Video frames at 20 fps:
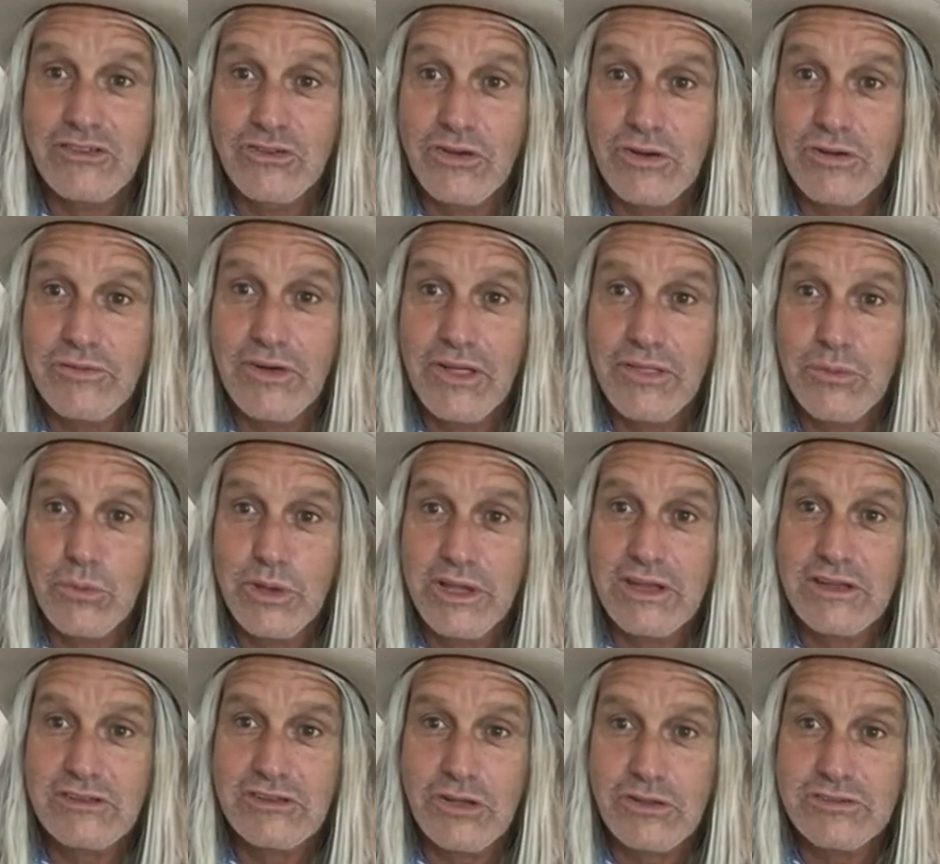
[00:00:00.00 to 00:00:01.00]
drove all the
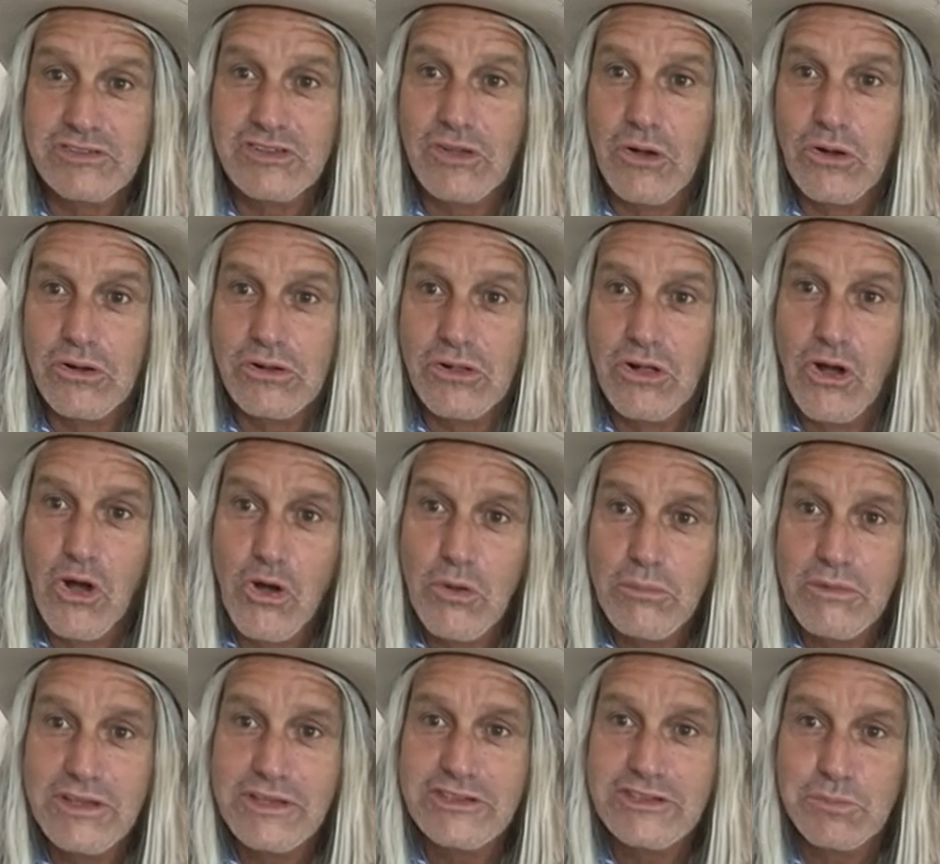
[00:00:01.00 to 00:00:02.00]
way to Tulsa,
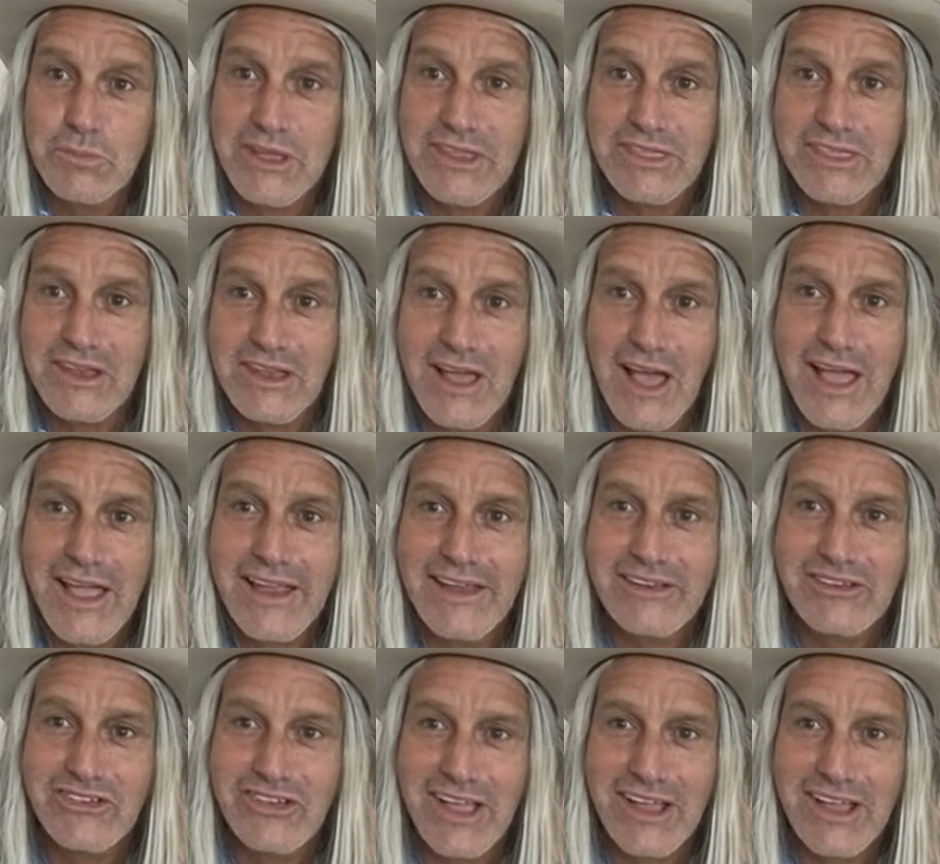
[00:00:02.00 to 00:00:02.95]
Oklahoma, spent the night,